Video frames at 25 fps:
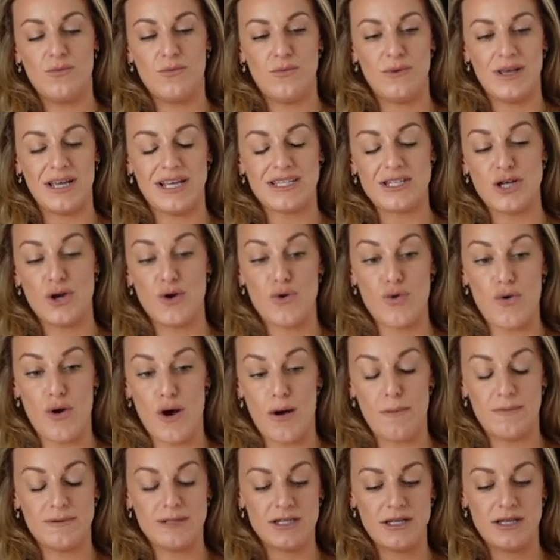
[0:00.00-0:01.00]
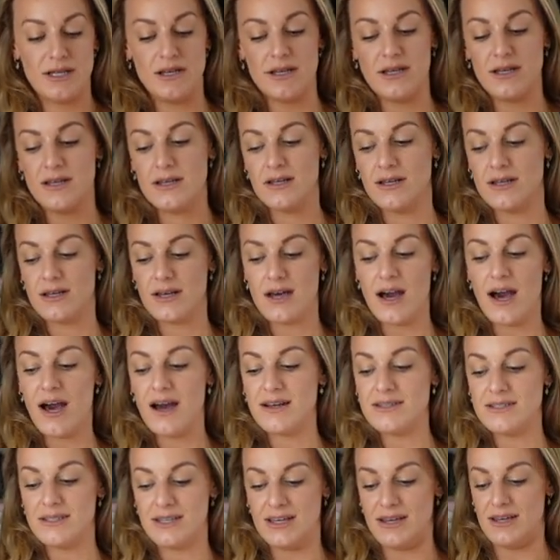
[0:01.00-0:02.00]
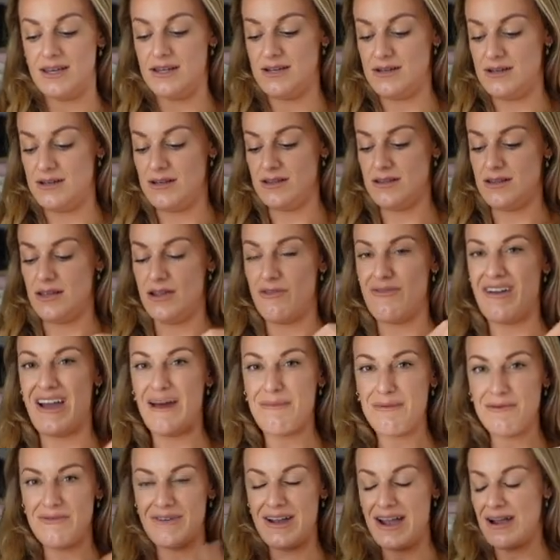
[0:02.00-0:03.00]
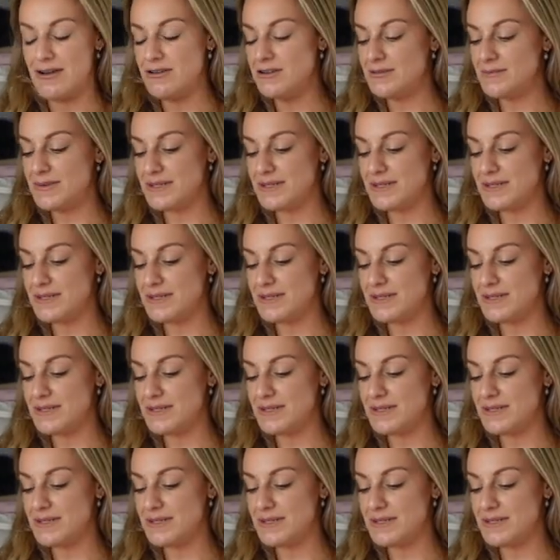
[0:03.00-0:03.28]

like it's a cropped cardigan that you wrap around,